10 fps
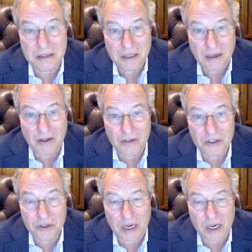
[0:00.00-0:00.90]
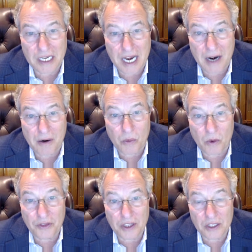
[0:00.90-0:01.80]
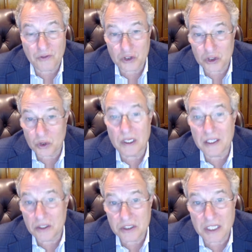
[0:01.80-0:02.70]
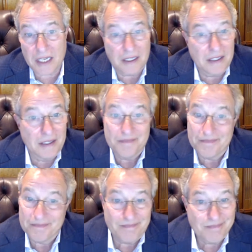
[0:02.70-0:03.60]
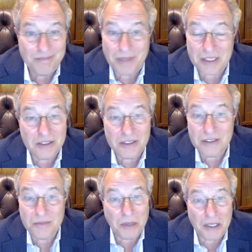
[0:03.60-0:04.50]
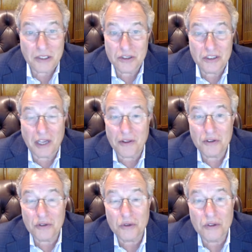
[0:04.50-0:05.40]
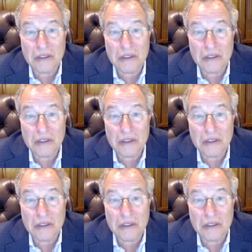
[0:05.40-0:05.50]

on the straight and narrow. One thing's for sure, like you said, pictures tell the truth.